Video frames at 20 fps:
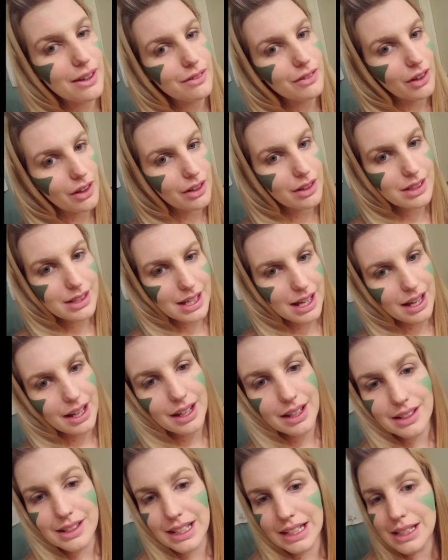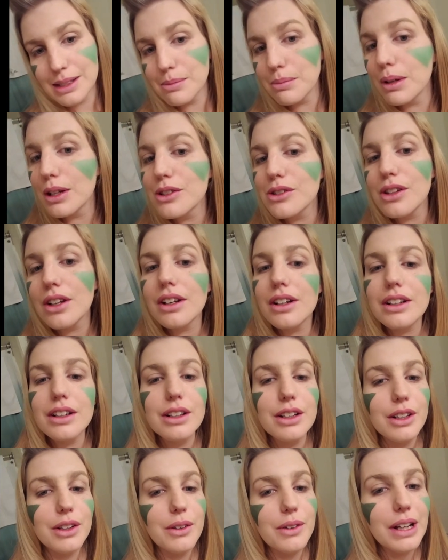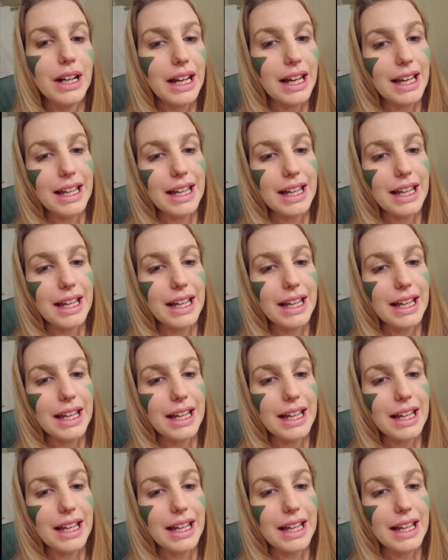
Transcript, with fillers: off all day and takes much longer to do.